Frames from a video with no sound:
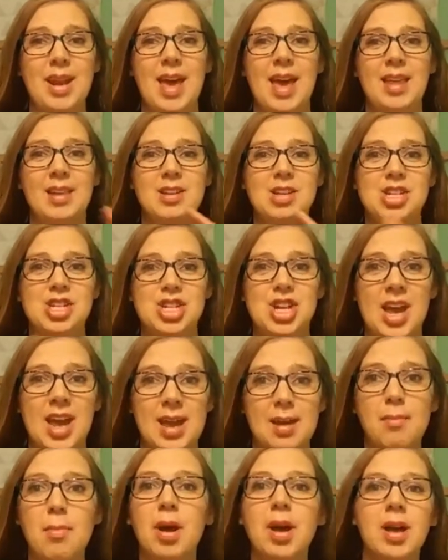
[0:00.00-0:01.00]
and
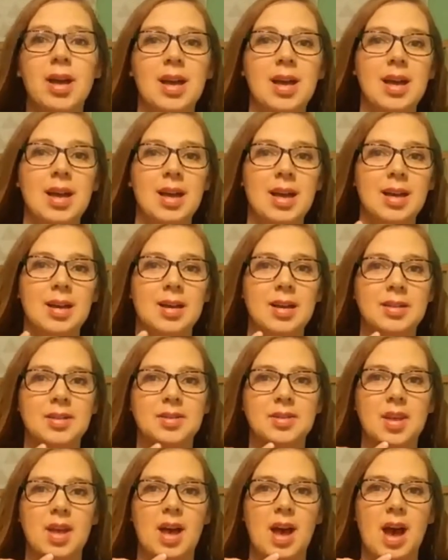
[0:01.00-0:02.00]
shame.
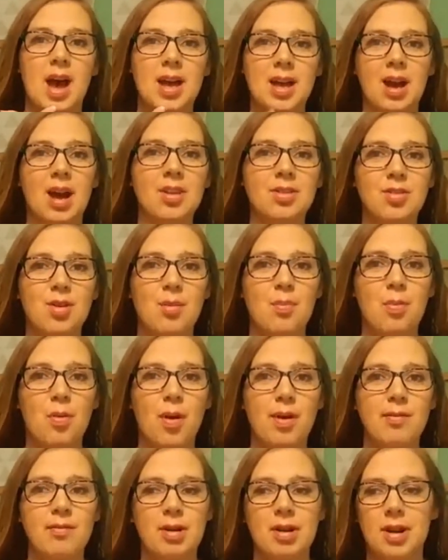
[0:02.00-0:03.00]
Because I got to a
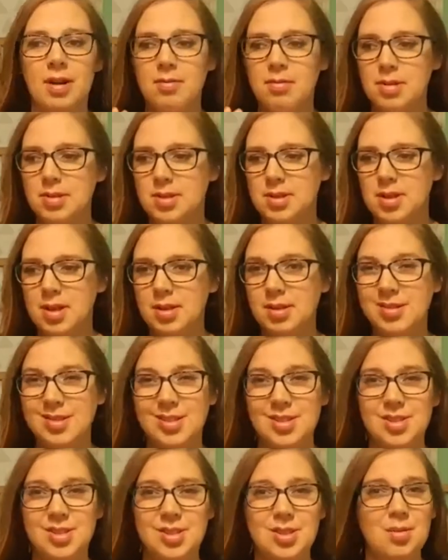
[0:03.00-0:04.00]
point where I was
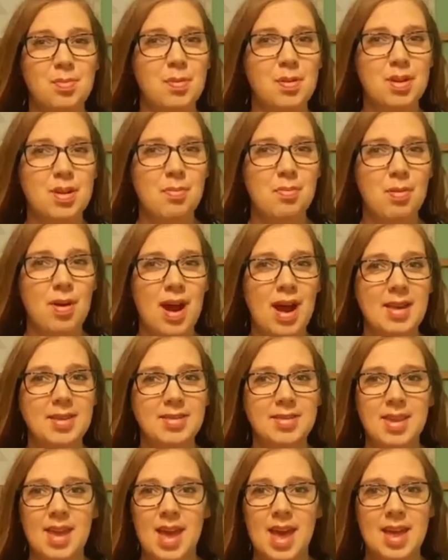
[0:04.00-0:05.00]
super
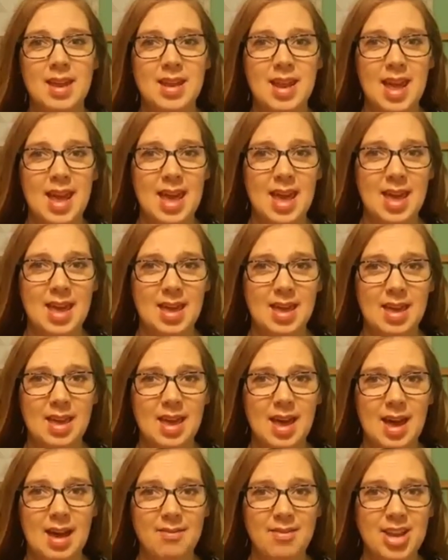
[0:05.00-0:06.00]
depressed and
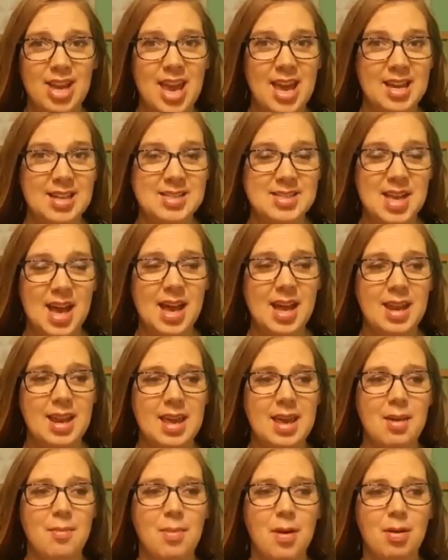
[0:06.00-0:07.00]
having
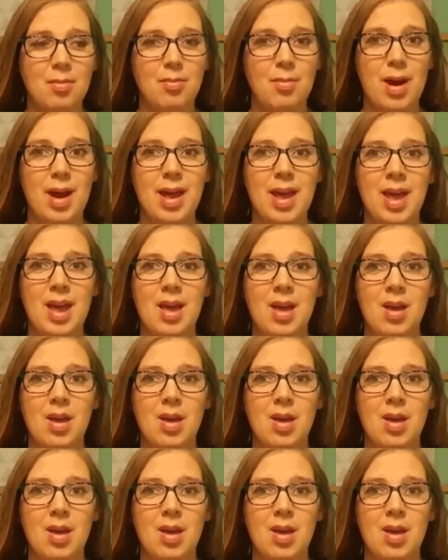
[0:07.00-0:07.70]
anxiety about my